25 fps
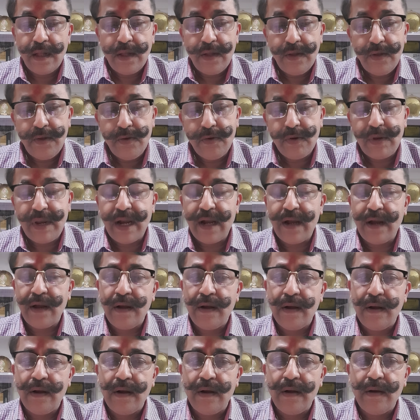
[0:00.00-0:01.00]
you
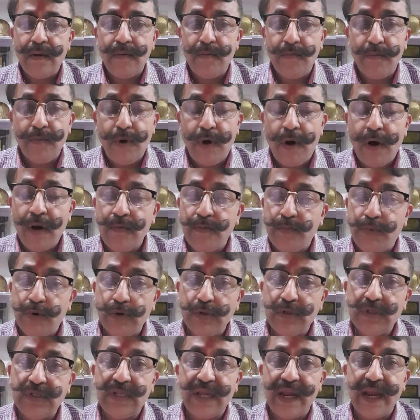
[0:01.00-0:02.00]
can on
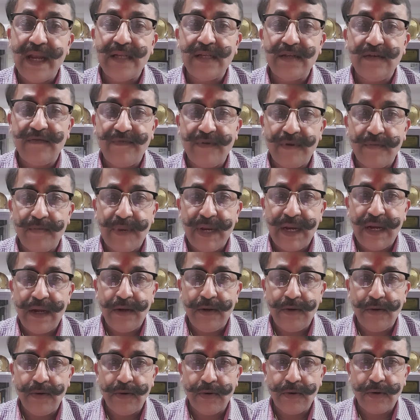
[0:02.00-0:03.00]
both sides of your main
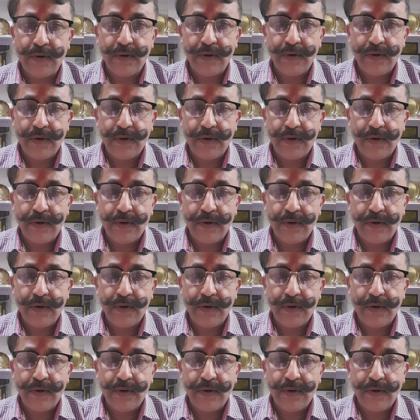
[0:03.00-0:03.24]
door